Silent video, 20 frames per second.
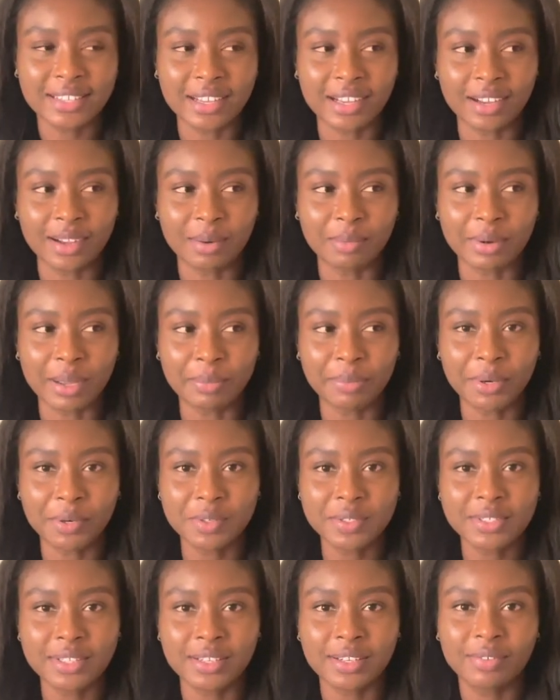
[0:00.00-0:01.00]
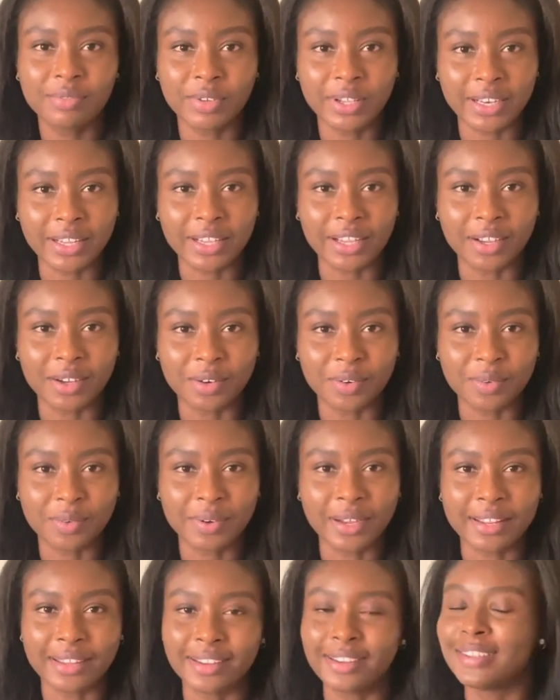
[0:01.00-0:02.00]
Um, I posted a video,
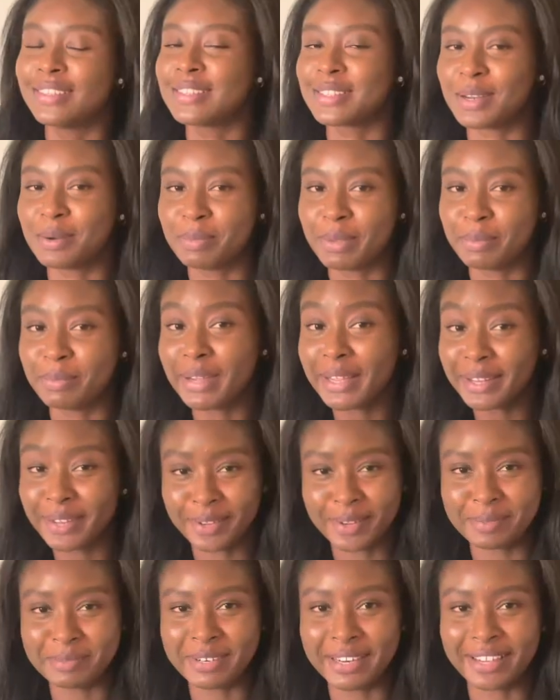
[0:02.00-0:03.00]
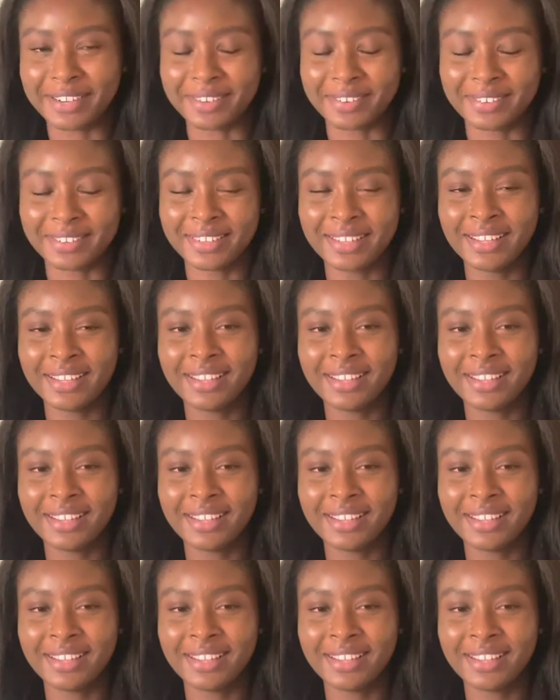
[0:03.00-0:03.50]
I think it's going to be my thumbnail,